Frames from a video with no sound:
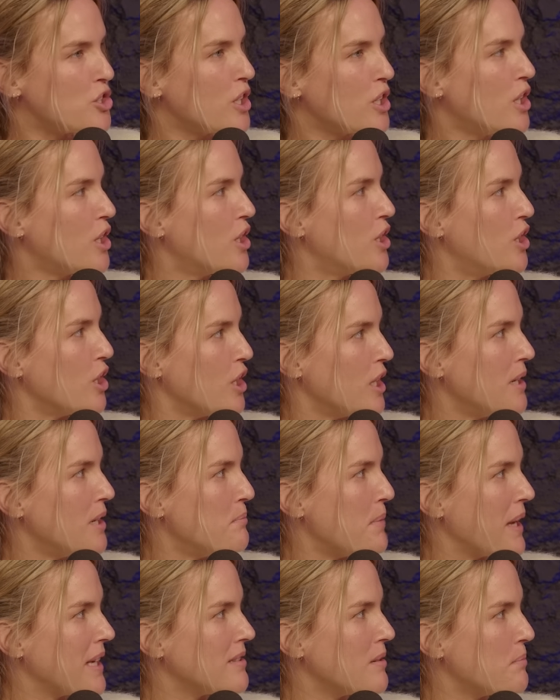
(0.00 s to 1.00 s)
a good
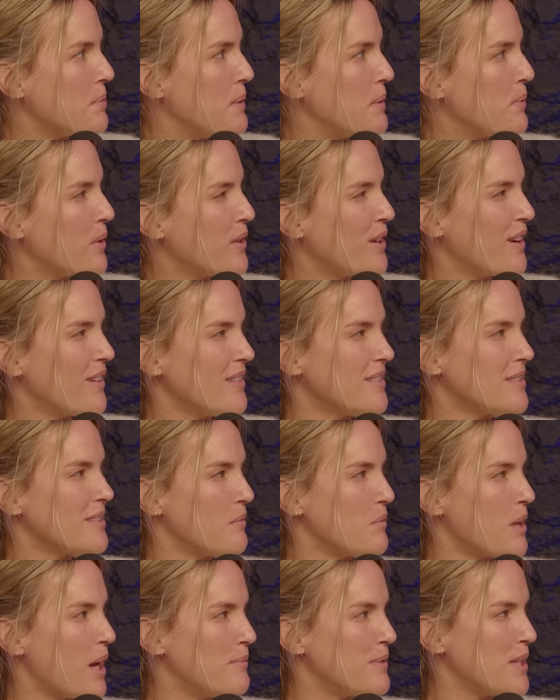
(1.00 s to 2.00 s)
mix of people. You know
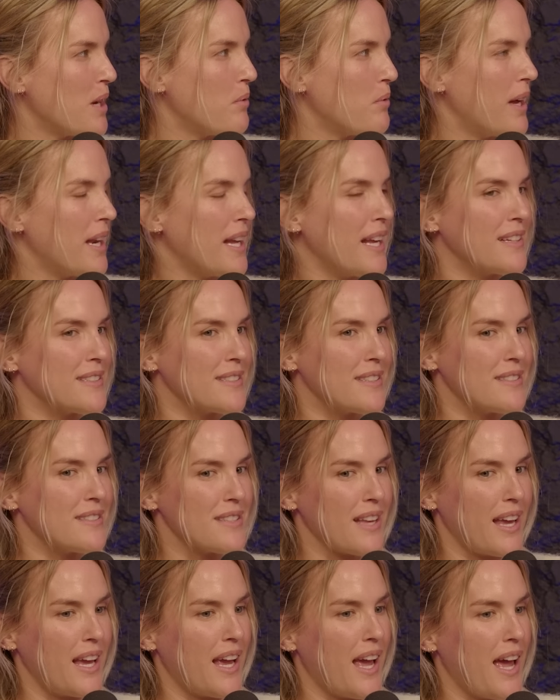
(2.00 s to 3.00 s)
sometimes at weddings it's
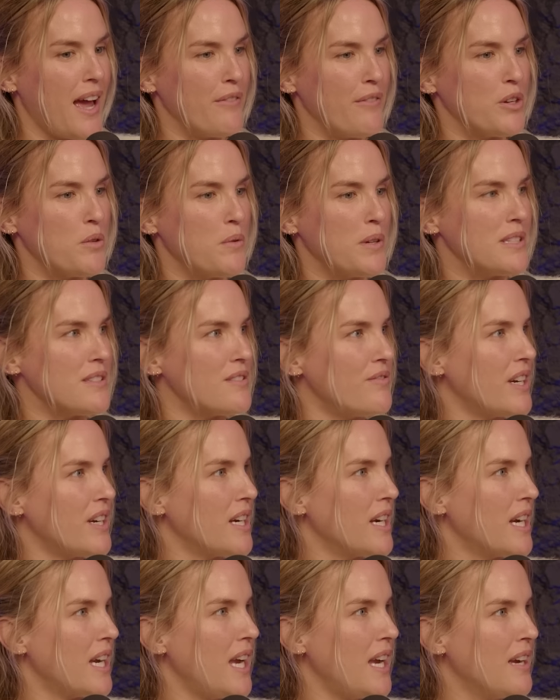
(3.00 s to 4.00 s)
like everyone's
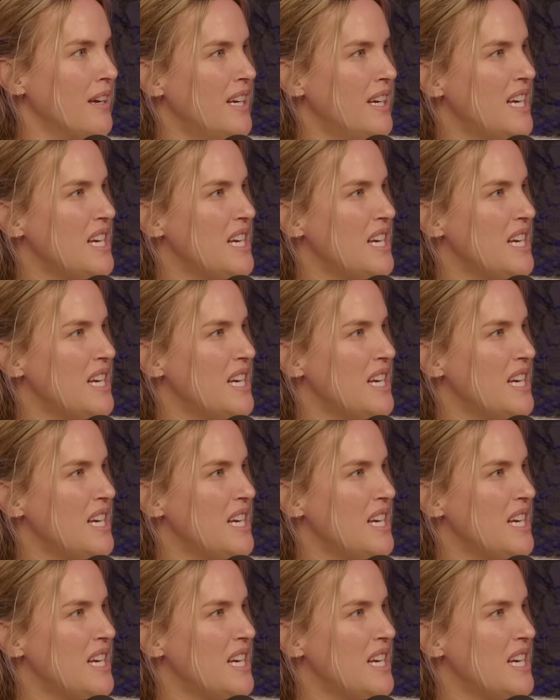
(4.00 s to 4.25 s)
very